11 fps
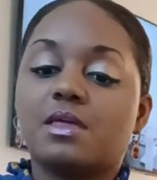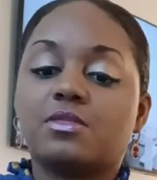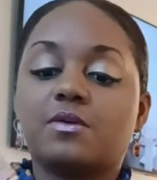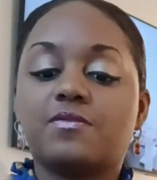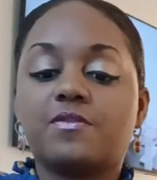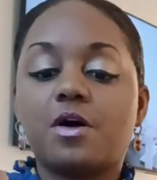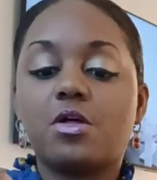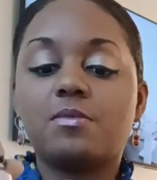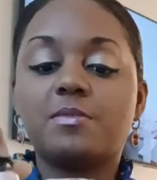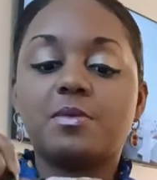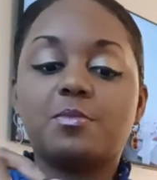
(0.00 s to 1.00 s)
the
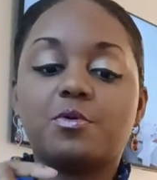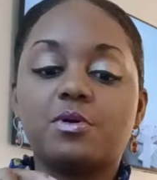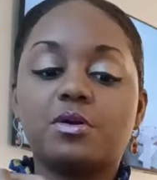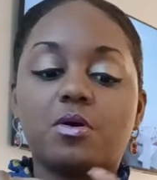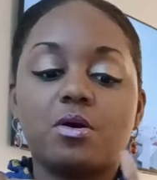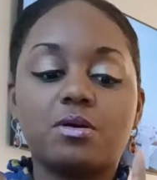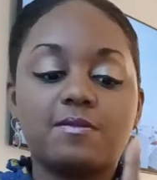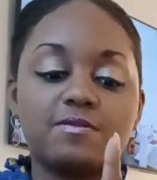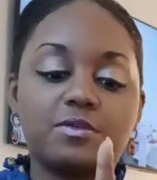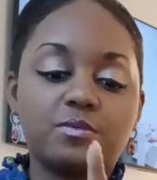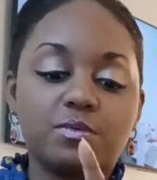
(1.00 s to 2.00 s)
Follow Me Boy Art
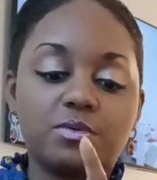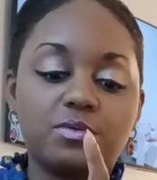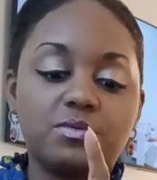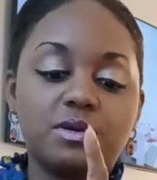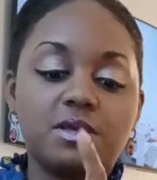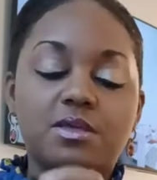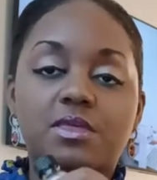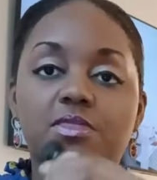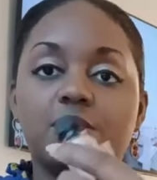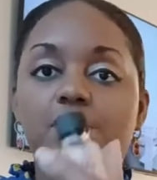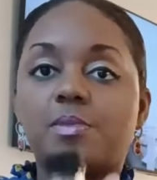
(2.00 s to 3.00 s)
of the Root,
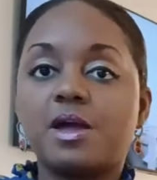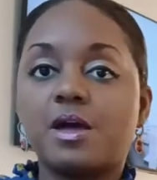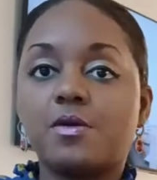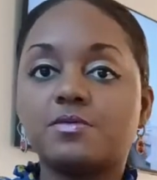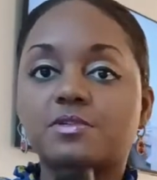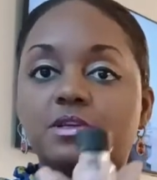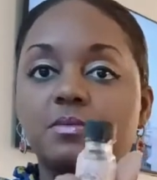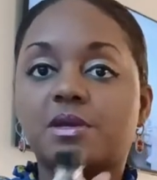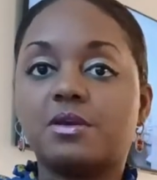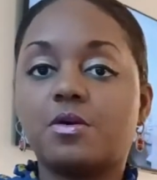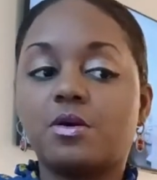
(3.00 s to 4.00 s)
the Bound to
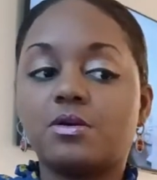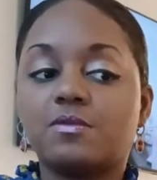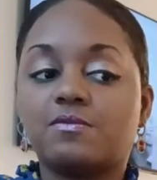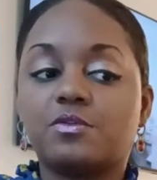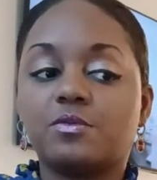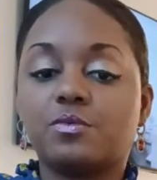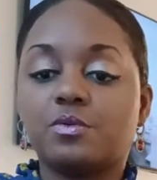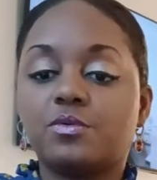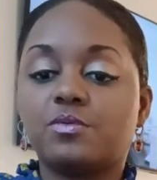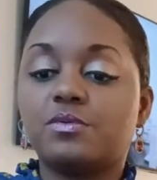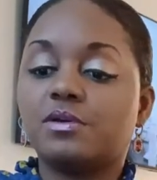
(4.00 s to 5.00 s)
Me Art of the
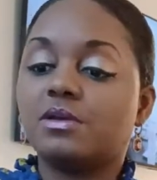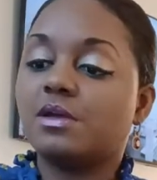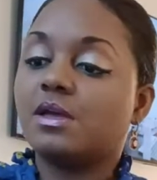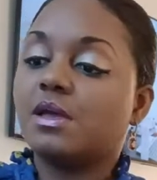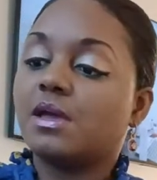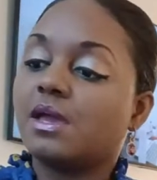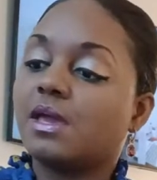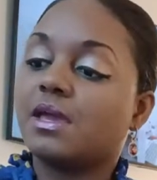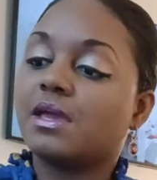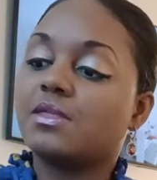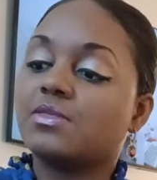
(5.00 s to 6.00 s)
Root,
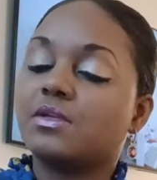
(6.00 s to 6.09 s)
and